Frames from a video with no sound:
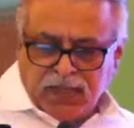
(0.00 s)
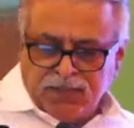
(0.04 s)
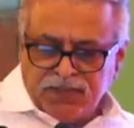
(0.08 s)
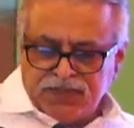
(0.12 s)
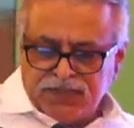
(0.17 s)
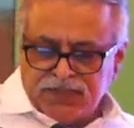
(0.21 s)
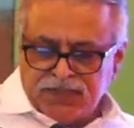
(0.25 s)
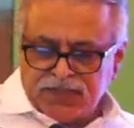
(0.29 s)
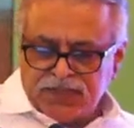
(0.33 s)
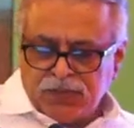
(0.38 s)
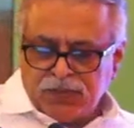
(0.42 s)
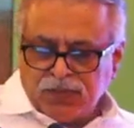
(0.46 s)
I mean,
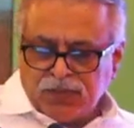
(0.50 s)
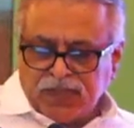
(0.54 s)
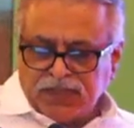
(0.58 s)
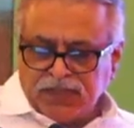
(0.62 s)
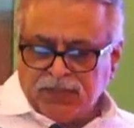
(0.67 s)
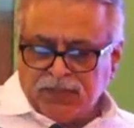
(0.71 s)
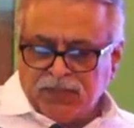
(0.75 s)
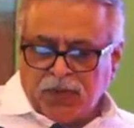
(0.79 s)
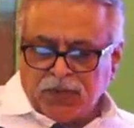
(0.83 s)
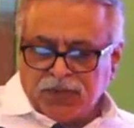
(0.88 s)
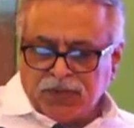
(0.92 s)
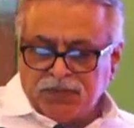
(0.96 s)
just look at
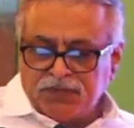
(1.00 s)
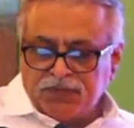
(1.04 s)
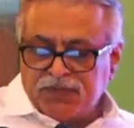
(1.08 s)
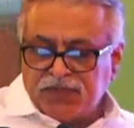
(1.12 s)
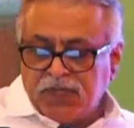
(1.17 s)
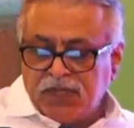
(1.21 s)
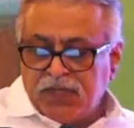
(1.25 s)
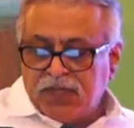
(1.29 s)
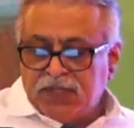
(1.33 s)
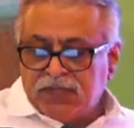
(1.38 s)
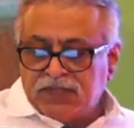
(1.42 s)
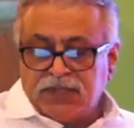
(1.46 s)
the bottom.
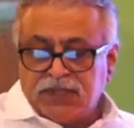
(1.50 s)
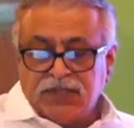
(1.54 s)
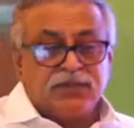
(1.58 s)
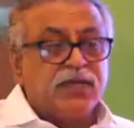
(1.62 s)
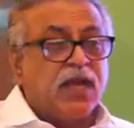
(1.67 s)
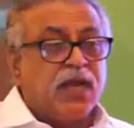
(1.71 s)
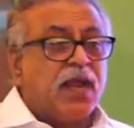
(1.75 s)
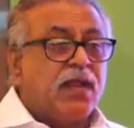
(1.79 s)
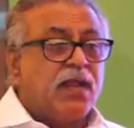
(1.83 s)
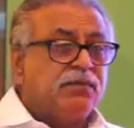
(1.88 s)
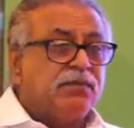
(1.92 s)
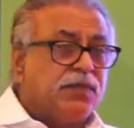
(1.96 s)

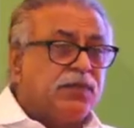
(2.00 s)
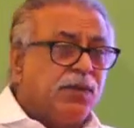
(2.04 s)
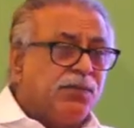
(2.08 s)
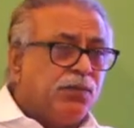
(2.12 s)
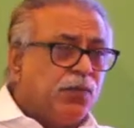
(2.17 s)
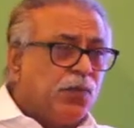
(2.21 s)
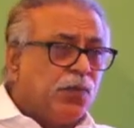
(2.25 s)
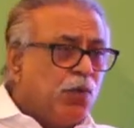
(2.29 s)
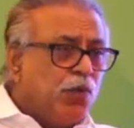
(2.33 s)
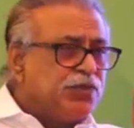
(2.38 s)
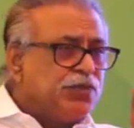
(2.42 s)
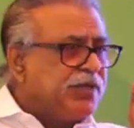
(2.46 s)
The
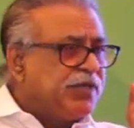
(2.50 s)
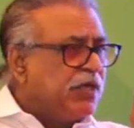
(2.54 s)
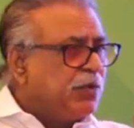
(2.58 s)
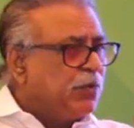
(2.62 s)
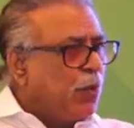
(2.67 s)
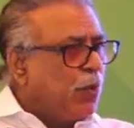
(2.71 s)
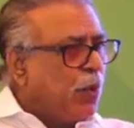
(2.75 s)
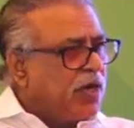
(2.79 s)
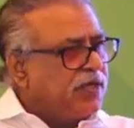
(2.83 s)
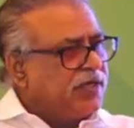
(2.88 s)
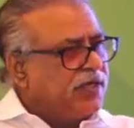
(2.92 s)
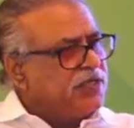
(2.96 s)
most
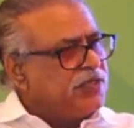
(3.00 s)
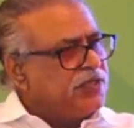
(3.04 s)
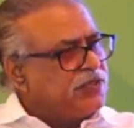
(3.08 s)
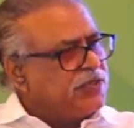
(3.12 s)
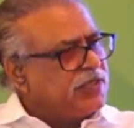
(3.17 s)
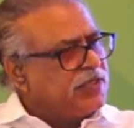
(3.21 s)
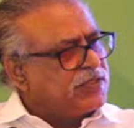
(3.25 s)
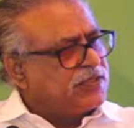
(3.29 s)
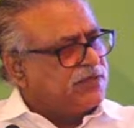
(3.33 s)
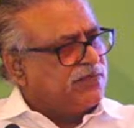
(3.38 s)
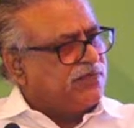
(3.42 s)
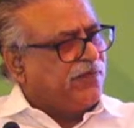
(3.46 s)

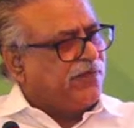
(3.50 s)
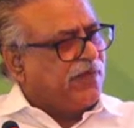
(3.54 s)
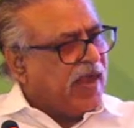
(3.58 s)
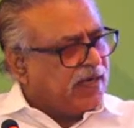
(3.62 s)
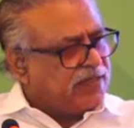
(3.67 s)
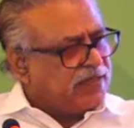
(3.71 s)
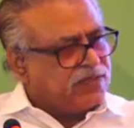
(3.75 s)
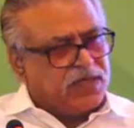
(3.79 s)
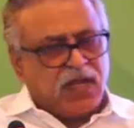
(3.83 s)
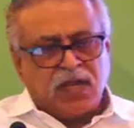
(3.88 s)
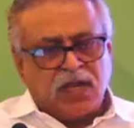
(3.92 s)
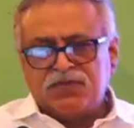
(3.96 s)
advantageous
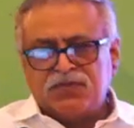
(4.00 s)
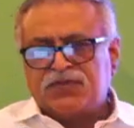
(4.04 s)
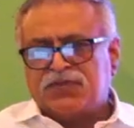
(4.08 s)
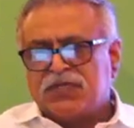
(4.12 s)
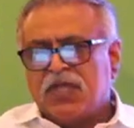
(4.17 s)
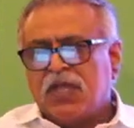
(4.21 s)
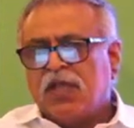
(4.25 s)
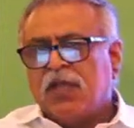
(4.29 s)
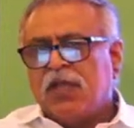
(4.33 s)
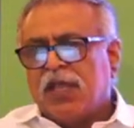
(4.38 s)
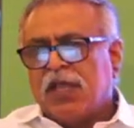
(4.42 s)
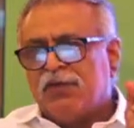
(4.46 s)
fact comes
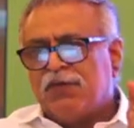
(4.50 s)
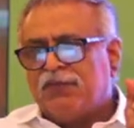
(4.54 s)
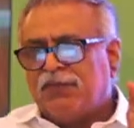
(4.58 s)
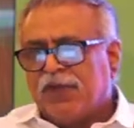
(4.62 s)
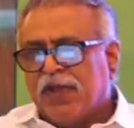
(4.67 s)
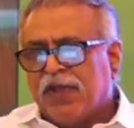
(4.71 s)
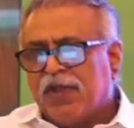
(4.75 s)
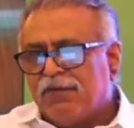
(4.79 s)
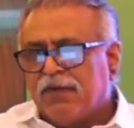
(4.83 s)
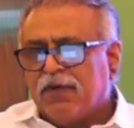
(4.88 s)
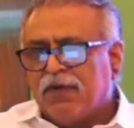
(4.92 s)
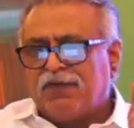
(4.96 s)
in
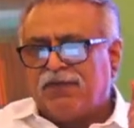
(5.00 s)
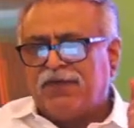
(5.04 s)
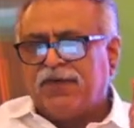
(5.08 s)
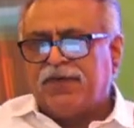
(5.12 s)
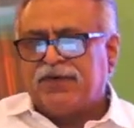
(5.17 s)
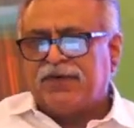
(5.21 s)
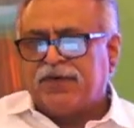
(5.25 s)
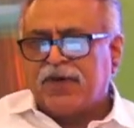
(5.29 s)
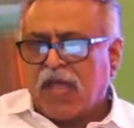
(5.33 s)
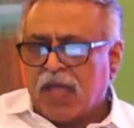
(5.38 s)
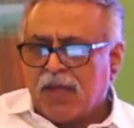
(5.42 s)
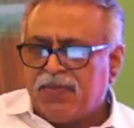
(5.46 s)
favor of a
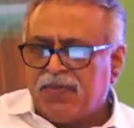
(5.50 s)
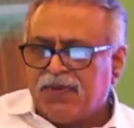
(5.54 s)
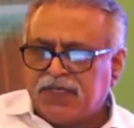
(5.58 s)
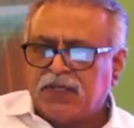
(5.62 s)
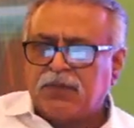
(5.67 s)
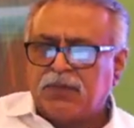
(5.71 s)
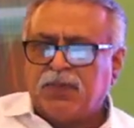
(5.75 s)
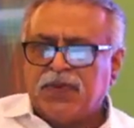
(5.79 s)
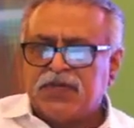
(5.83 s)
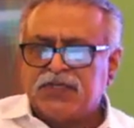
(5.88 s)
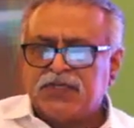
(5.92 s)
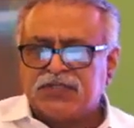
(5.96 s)

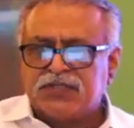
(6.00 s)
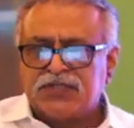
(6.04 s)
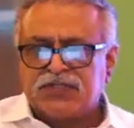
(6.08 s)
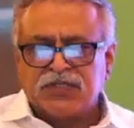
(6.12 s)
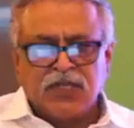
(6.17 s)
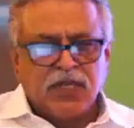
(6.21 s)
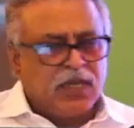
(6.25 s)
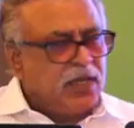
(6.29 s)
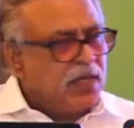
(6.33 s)
diabetic patient.